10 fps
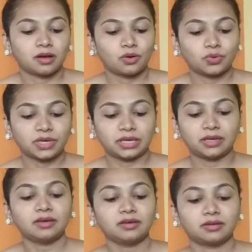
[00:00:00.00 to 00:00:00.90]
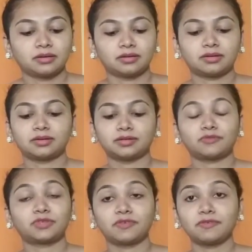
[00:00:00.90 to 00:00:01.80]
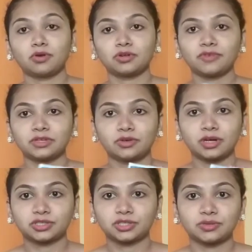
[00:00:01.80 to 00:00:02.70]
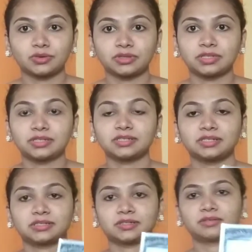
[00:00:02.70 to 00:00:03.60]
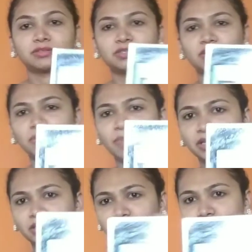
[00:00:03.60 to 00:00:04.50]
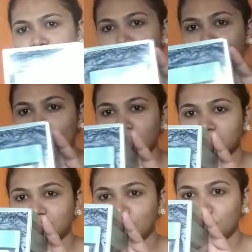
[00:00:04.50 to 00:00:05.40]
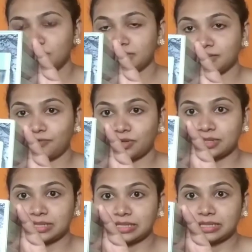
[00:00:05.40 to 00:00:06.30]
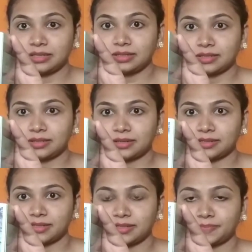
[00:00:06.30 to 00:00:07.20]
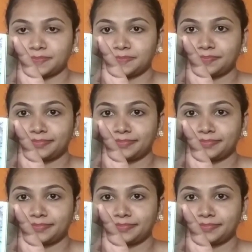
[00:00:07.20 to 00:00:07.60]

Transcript: Okay, now they're giving a lot of introduction on this. This is how the packaging, the box looks, if you can see it. Yes.